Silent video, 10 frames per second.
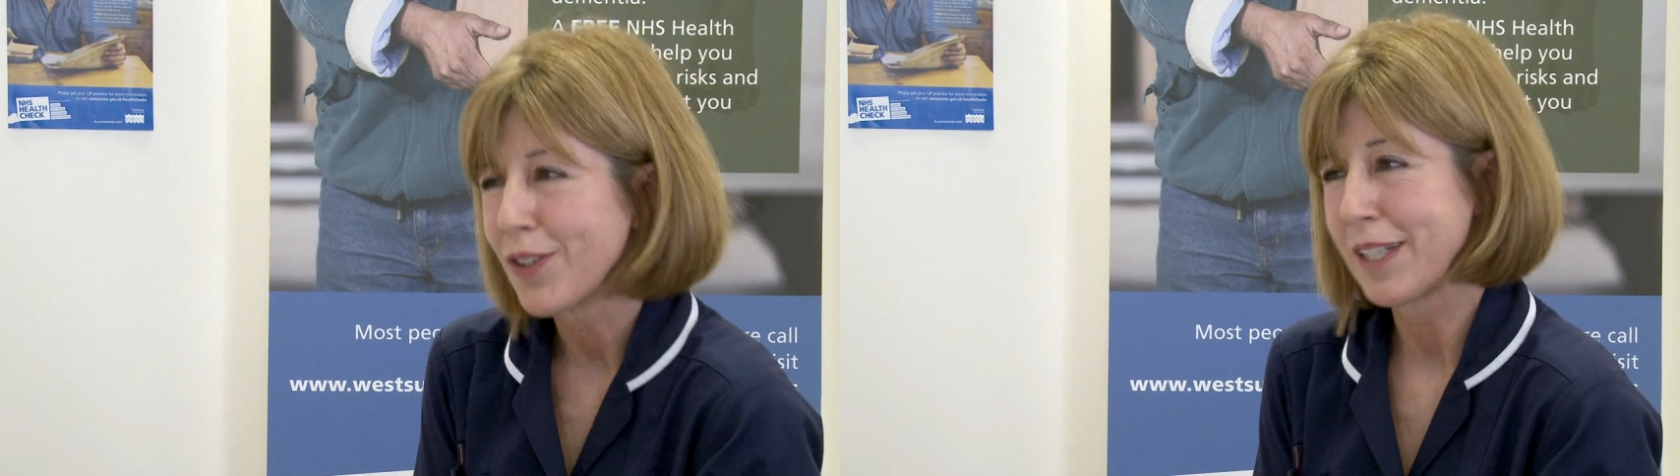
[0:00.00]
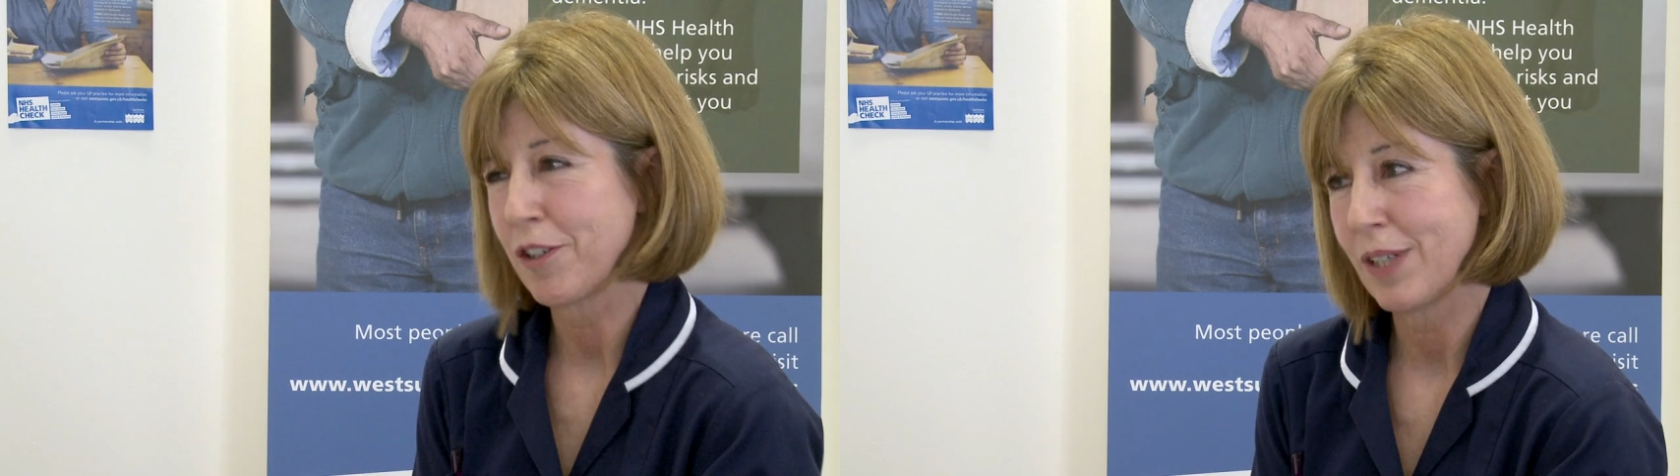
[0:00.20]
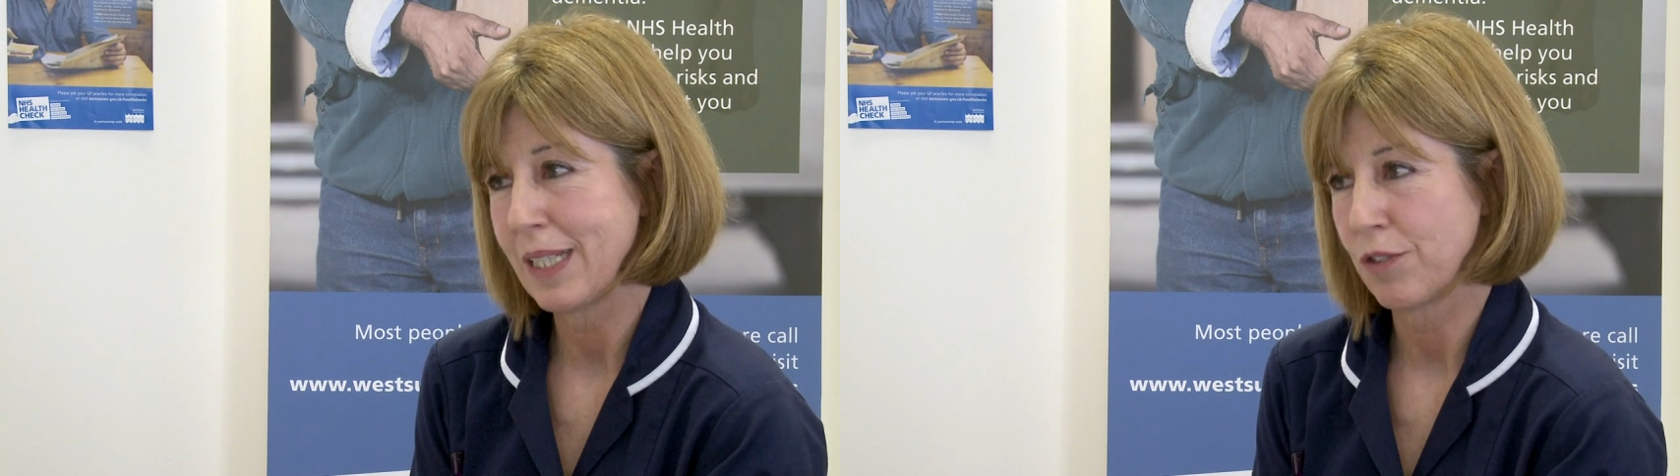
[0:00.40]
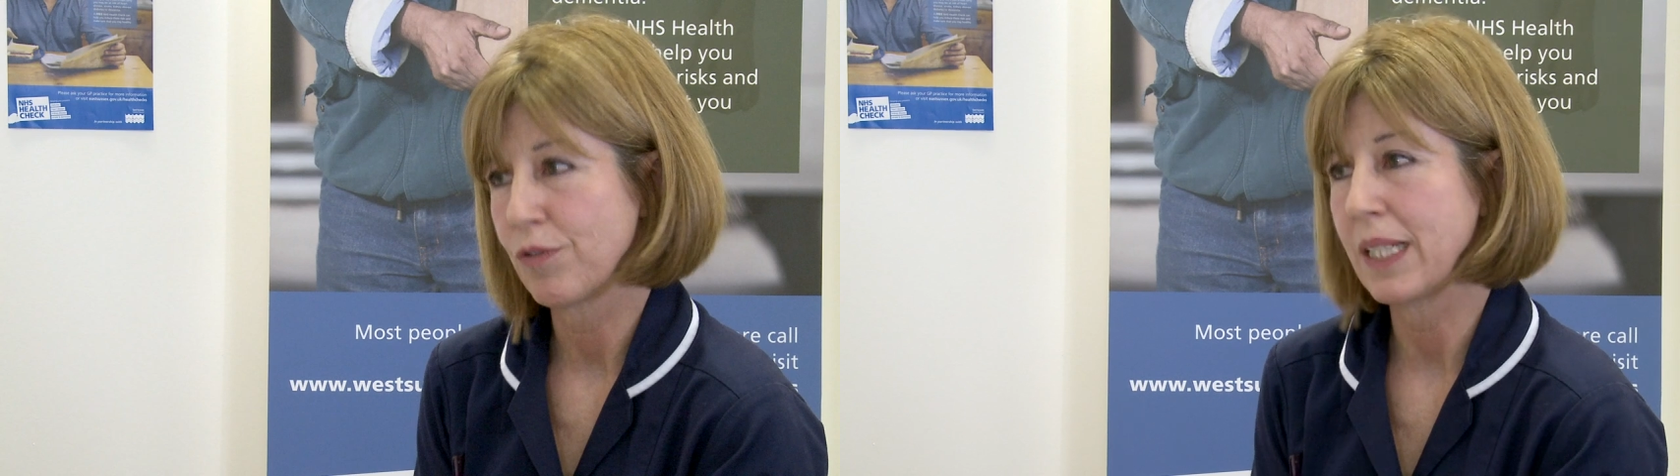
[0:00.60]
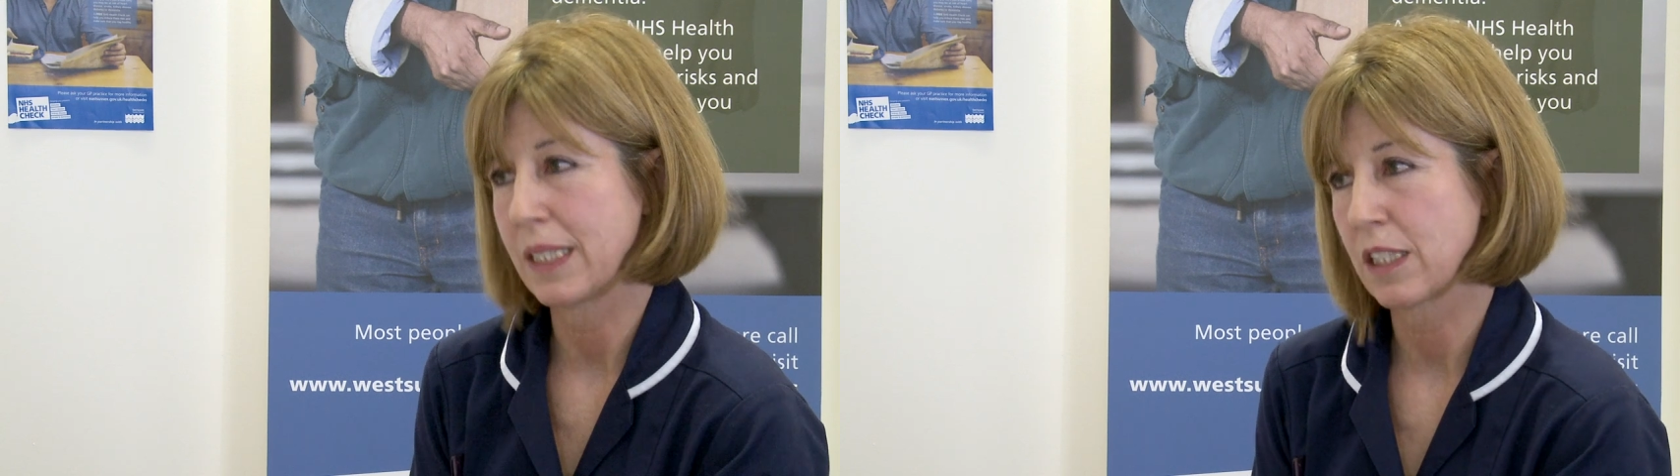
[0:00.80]
got
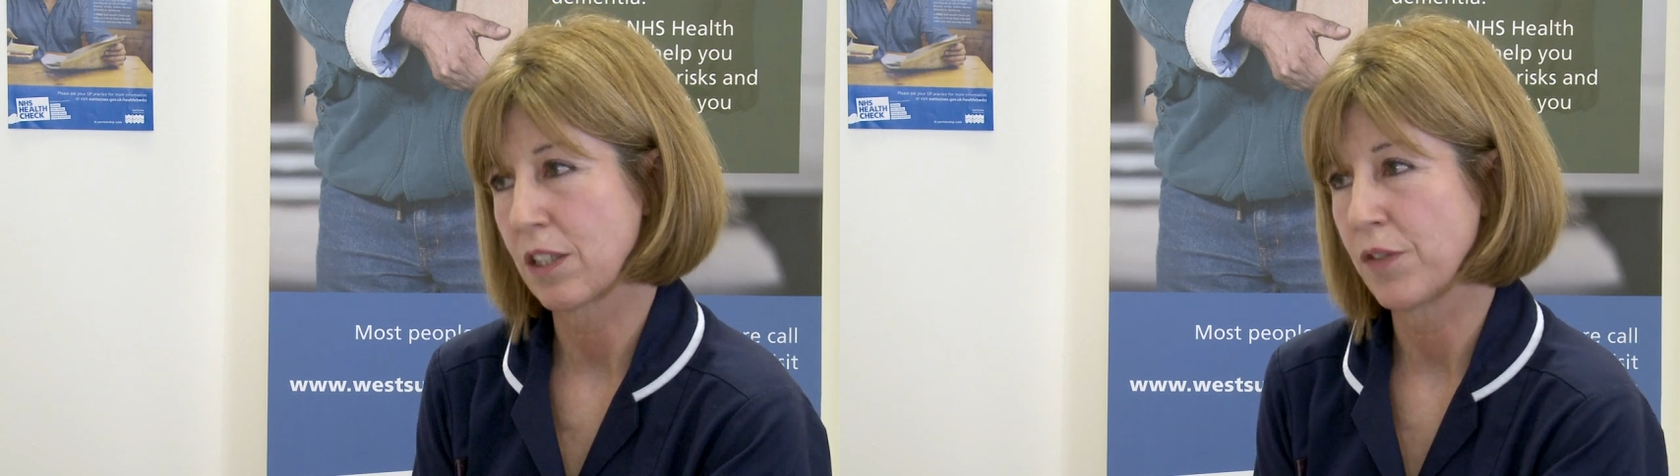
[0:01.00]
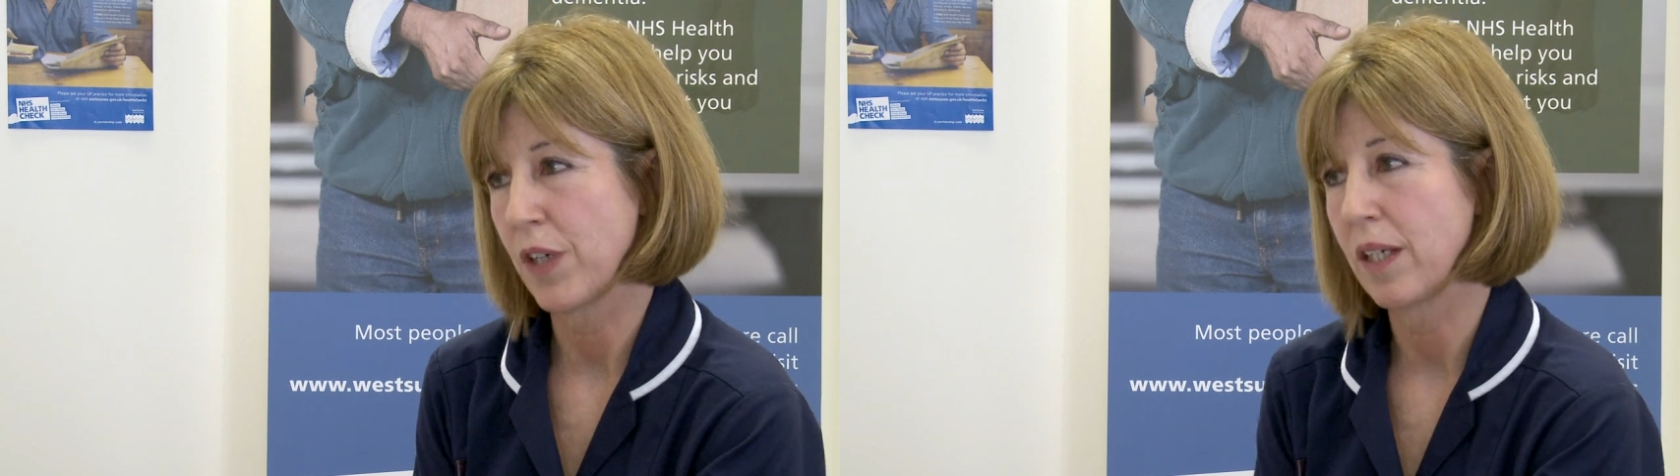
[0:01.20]
increased risks of